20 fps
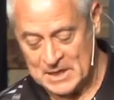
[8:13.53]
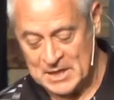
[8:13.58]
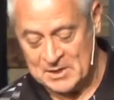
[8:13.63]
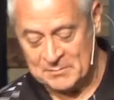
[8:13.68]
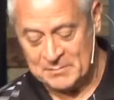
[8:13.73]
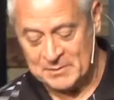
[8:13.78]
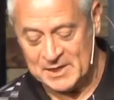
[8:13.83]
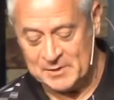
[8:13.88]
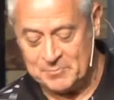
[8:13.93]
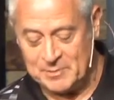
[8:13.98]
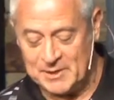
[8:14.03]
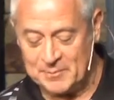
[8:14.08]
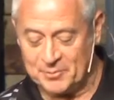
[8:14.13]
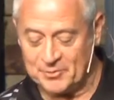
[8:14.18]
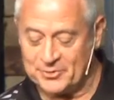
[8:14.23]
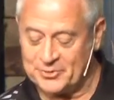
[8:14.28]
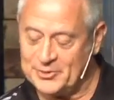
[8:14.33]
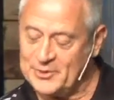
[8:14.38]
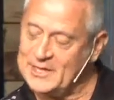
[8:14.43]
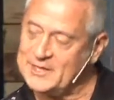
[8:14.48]
Many people
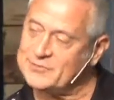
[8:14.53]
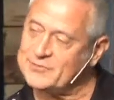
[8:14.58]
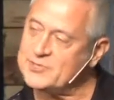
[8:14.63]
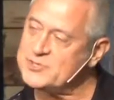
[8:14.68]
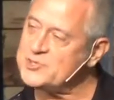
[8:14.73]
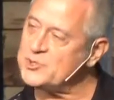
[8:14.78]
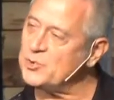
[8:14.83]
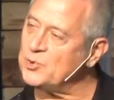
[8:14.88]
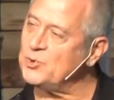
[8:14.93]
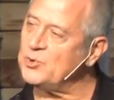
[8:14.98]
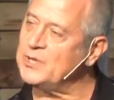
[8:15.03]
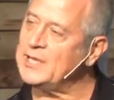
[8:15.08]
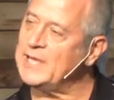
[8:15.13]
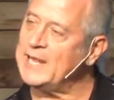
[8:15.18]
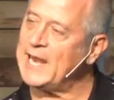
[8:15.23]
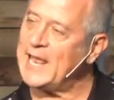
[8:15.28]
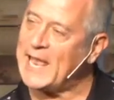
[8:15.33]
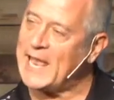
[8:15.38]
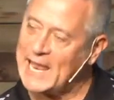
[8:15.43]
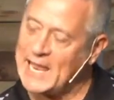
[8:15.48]
think that joy
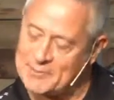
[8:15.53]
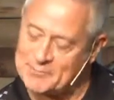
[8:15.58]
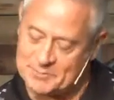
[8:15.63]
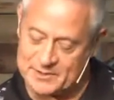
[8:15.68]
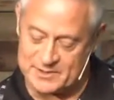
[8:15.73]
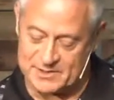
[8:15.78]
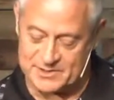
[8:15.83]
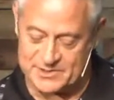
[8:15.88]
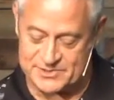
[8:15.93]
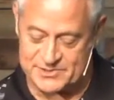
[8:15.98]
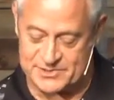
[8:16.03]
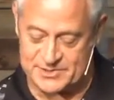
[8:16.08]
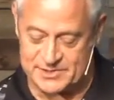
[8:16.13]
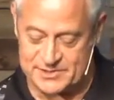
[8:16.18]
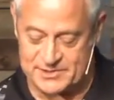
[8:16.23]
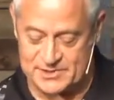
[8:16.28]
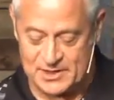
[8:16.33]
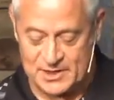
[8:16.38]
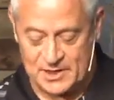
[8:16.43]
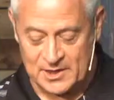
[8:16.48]
and happiness
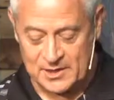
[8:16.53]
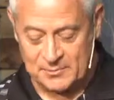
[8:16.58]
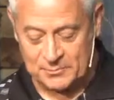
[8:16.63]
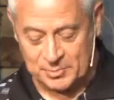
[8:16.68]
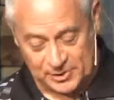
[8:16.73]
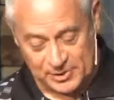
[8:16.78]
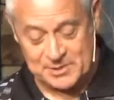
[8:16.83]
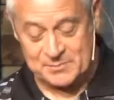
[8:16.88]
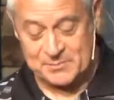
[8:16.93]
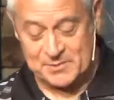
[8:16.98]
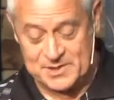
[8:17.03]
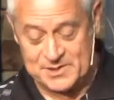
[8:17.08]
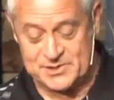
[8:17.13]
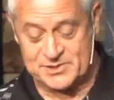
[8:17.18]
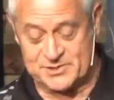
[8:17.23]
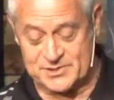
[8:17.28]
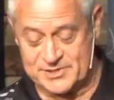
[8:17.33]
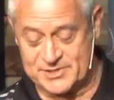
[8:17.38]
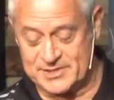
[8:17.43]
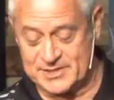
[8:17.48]
is pretty much
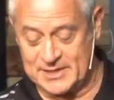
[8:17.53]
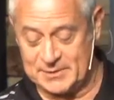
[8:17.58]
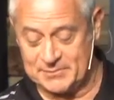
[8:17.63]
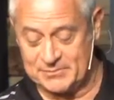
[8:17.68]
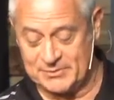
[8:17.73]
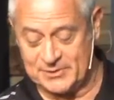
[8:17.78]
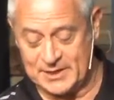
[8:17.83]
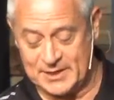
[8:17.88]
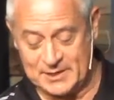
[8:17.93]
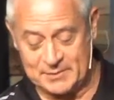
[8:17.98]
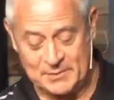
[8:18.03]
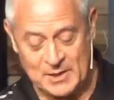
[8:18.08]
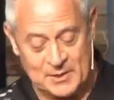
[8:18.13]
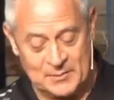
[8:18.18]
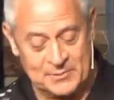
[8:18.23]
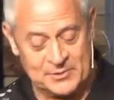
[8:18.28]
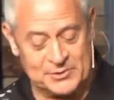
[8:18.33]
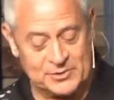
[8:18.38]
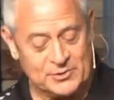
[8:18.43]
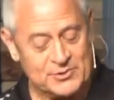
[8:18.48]
the same thing,
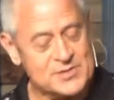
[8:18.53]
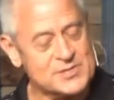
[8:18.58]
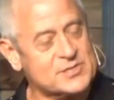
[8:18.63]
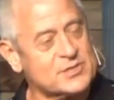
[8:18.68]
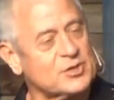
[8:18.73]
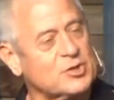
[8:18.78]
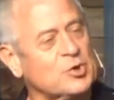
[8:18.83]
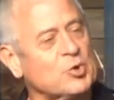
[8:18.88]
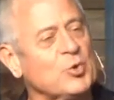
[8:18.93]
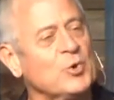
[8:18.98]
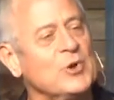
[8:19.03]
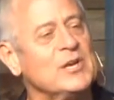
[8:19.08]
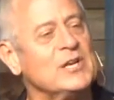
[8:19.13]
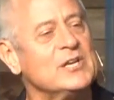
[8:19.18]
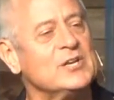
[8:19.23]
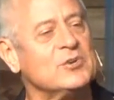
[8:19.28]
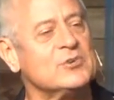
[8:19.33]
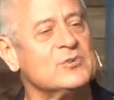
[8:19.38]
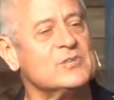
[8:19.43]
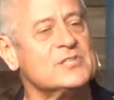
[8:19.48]
but there is a
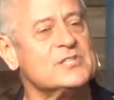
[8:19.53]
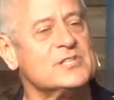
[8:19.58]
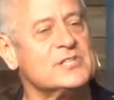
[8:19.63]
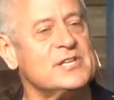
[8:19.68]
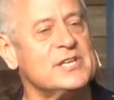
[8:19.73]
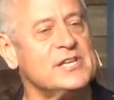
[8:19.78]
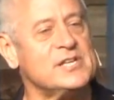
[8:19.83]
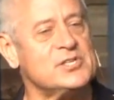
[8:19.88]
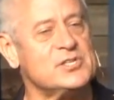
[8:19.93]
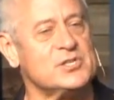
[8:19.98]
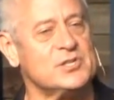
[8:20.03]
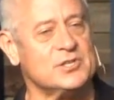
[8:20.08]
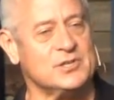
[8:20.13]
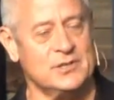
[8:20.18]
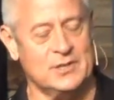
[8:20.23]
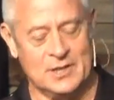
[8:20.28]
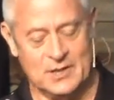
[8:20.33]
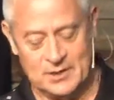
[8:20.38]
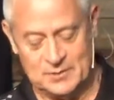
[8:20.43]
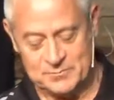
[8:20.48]
critical distinction
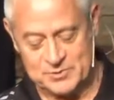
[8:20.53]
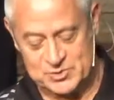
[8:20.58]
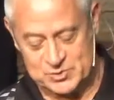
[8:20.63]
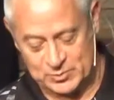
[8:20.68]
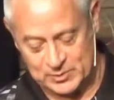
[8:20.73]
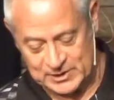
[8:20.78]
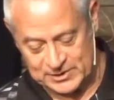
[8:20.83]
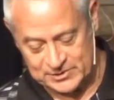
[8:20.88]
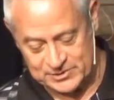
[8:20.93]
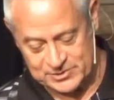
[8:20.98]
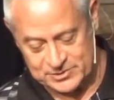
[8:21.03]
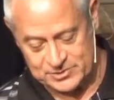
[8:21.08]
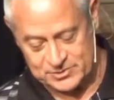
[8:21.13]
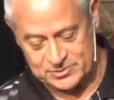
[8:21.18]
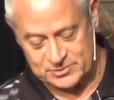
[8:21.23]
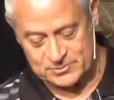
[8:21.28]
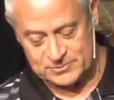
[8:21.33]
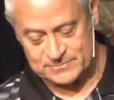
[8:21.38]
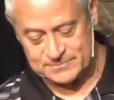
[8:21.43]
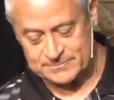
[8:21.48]
between the
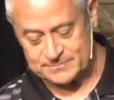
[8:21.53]
two.